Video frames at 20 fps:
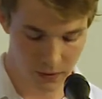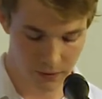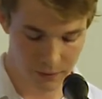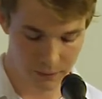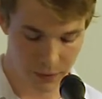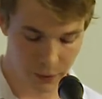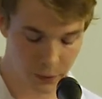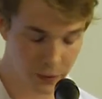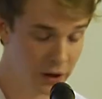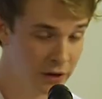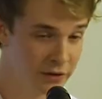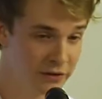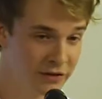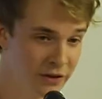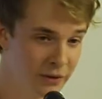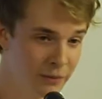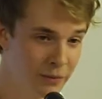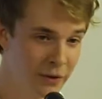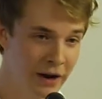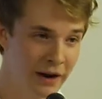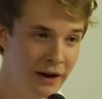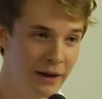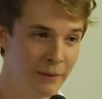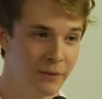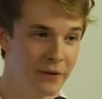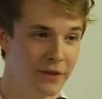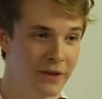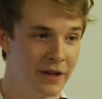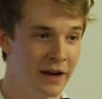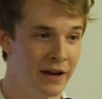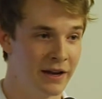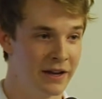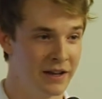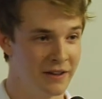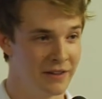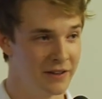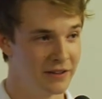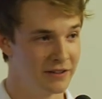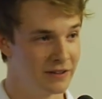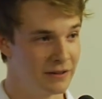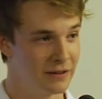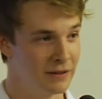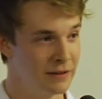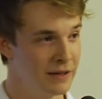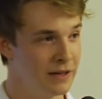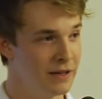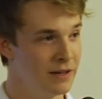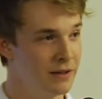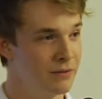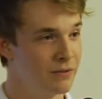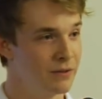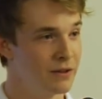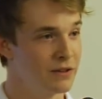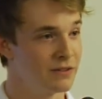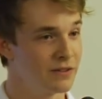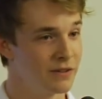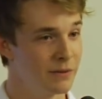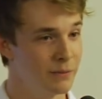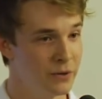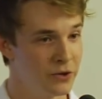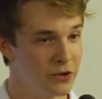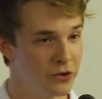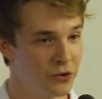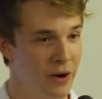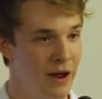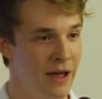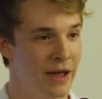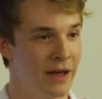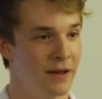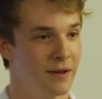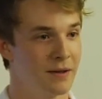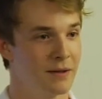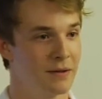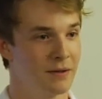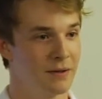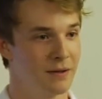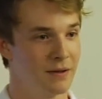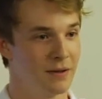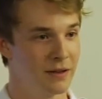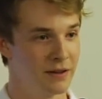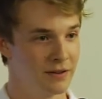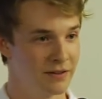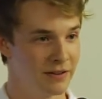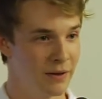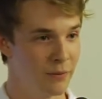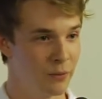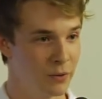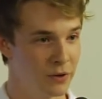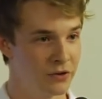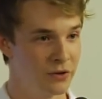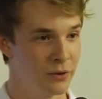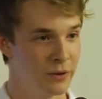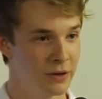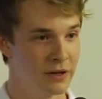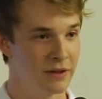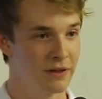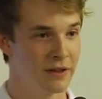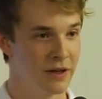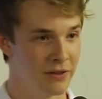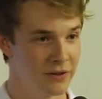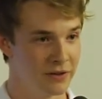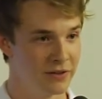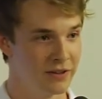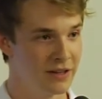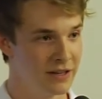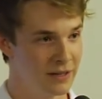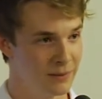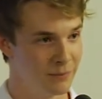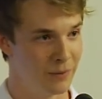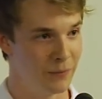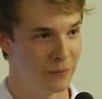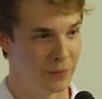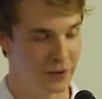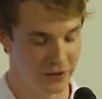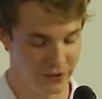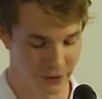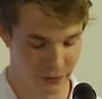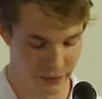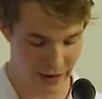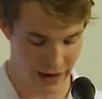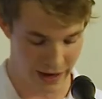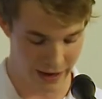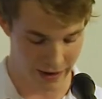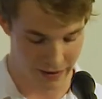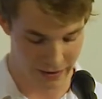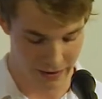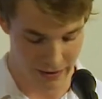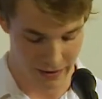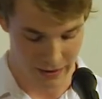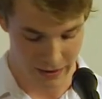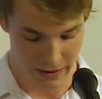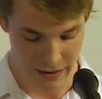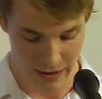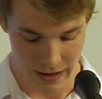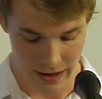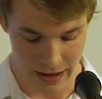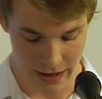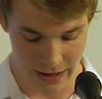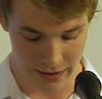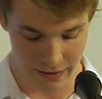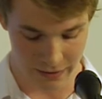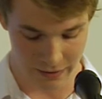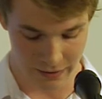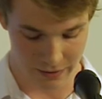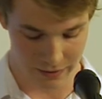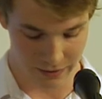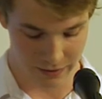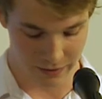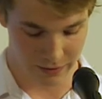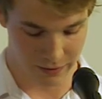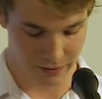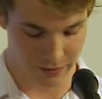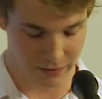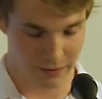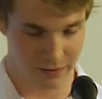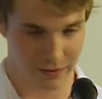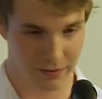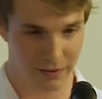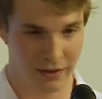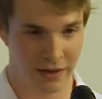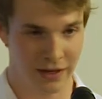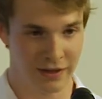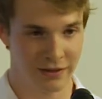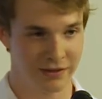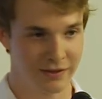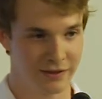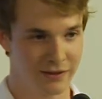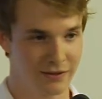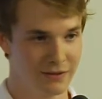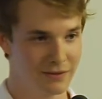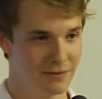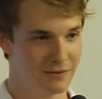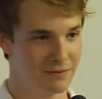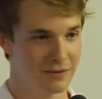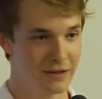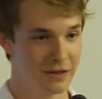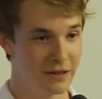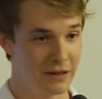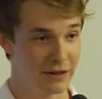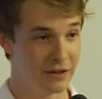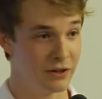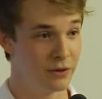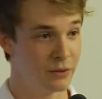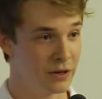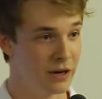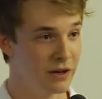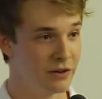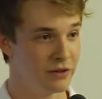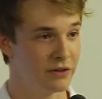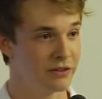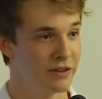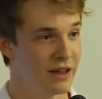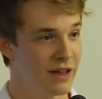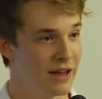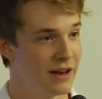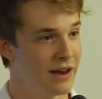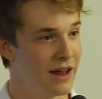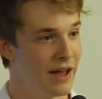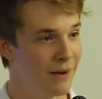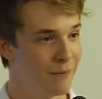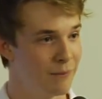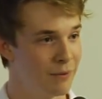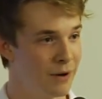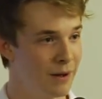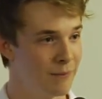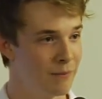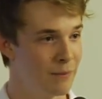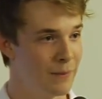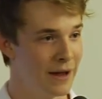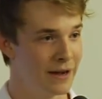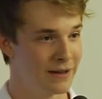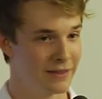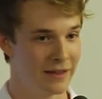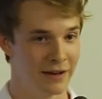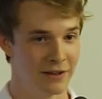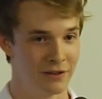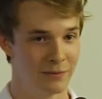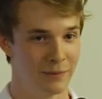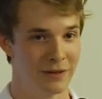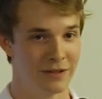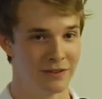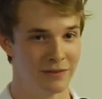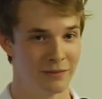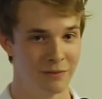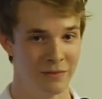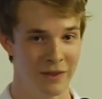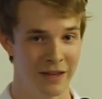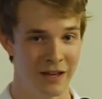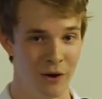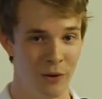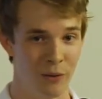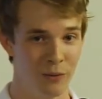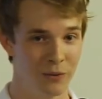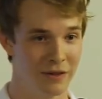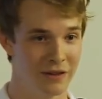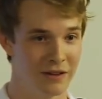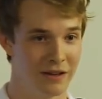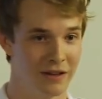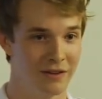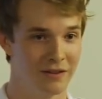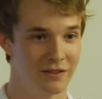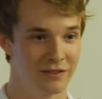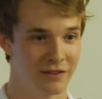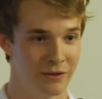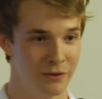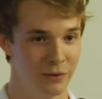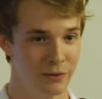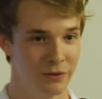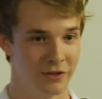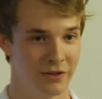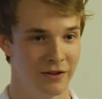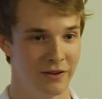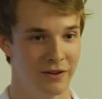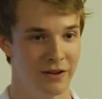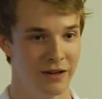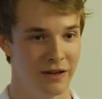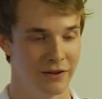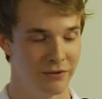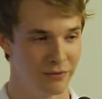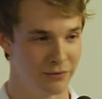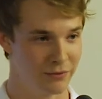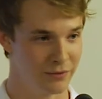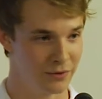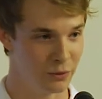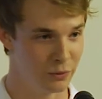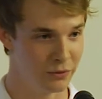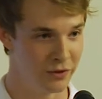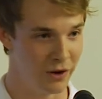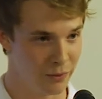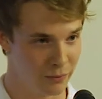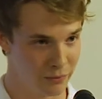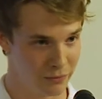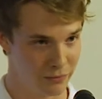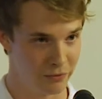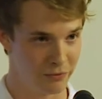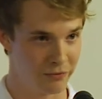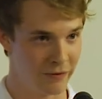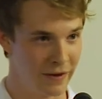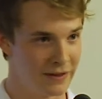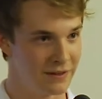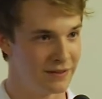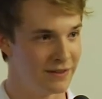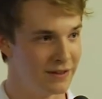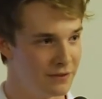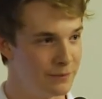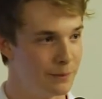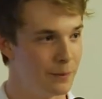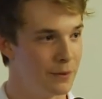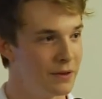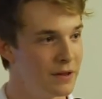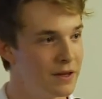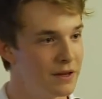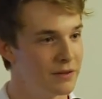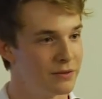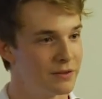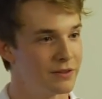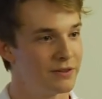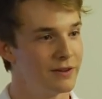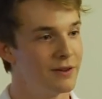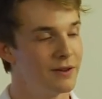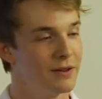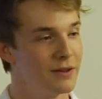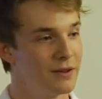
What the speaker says: But we're also brought up with the idea that to leave is to betray, is that we're joining the other team when we do that. And this, you can understand how problematic that is, because the only solution, if you don't fight these beliefs,